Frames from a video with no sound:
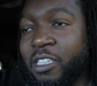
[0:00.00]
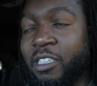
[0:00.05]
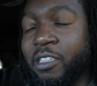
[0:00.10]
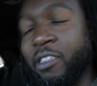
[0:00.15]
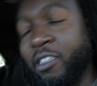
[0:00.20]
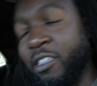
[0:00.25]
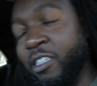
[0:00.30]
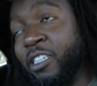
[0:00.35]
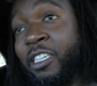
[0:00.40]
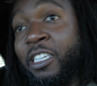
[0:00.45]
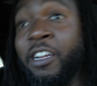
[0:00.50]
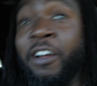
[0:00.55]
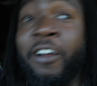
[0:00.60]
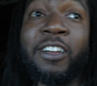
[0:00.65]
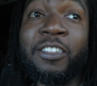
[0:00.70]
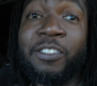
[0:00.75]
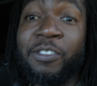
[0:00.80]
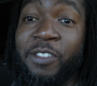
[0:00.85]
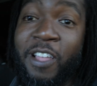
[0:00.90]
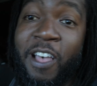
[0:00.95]
There
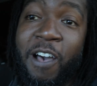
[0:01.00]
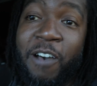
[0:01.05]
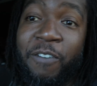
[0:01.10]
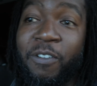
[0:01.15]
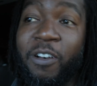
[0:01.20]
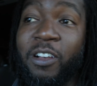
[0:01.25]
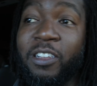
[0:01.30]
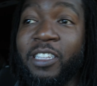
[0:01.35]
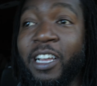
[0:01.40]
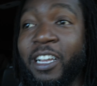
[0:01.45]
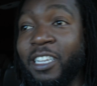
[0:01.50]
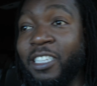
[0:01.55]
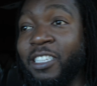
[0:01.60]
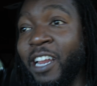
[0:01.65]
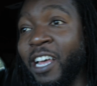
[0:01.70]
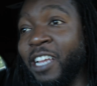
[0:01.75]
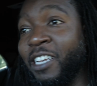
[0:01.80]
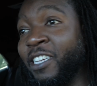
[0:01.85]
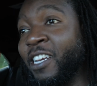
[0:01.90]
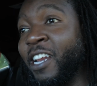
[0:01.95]
are some downfalls, and I'll get to
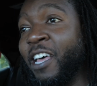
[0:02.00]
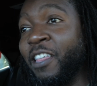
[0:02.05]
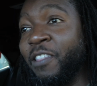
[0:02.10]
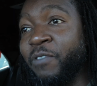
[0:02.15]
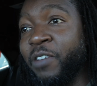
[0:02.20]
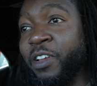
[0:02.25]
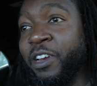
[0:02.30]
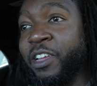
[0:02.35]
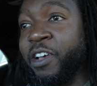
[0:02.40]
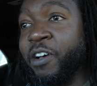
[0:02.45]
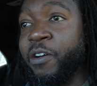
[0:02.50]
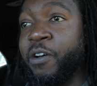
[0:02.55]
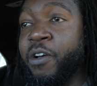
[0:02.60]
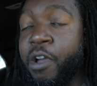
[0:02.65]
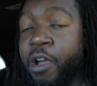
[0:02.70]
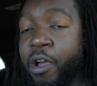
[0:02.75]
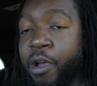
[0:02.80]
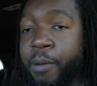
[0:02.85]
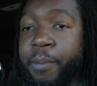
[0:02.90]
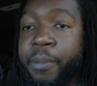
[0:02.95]
that in another video.
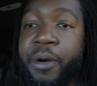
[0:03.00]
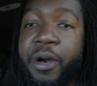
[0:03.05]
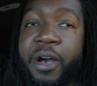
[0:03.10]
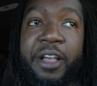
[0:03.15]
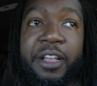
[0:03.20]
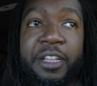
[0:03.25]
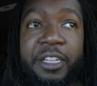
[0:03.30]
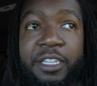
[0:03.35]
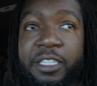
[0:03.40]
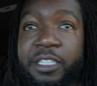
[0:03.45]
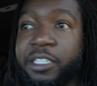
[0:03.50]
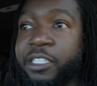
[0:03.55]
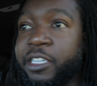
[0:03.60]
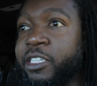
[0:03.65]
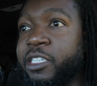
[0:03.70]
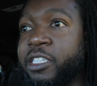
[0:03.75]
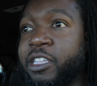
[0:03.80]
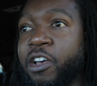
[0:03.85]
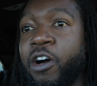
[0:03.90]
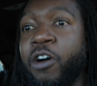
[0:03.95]
But
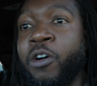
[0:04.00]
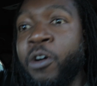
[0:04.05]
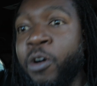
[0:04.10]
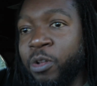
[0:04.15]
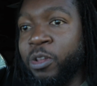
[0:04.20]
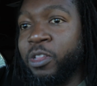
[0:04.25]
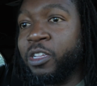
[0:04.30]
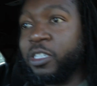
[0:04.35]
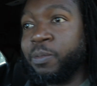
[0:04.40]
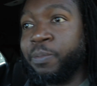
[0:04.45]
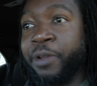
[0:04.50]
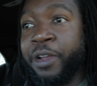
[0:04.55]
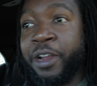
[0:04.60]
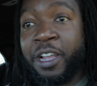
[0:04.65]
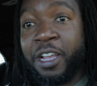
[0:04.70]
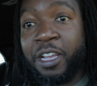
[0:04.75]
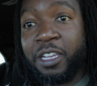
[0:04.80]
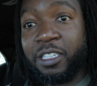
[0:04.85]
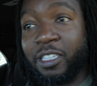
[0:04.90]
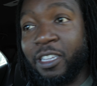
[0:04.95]
just the whole
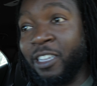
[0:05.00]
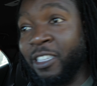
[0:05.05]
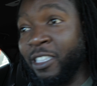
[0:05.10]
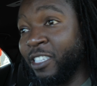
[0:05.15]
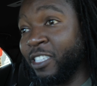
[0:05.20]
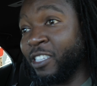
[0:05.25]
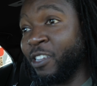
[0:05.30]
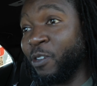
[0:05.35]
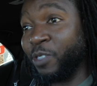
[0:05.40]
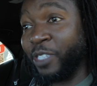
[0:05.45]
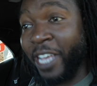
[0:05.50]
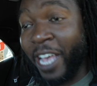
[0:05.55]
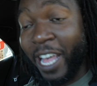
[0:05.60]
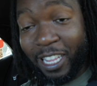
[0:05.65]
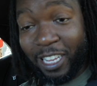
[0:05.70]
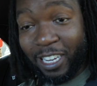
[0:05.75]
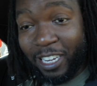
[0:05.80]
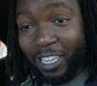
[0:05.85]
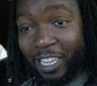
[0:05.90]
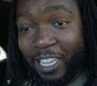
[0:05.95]
experience and the
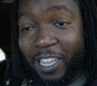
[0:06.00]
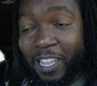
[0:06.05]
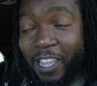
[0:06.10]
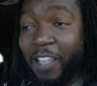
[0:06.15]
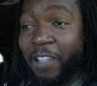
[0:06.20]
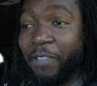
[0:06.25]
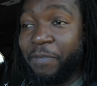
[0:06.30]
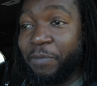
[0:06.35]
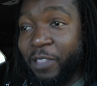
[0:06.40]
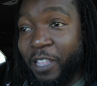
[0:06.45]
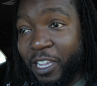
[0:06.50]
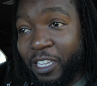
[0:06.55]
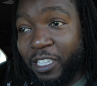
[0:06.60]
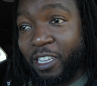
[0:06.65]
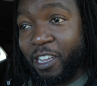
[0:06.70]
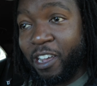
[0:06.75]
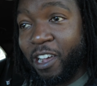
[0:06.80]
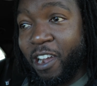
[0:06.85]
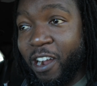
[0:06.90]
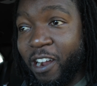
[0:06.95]
totality, this
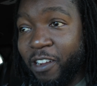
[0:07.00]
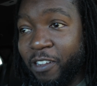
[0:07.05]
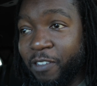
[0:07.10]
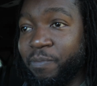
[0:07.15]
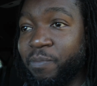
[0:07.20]
car,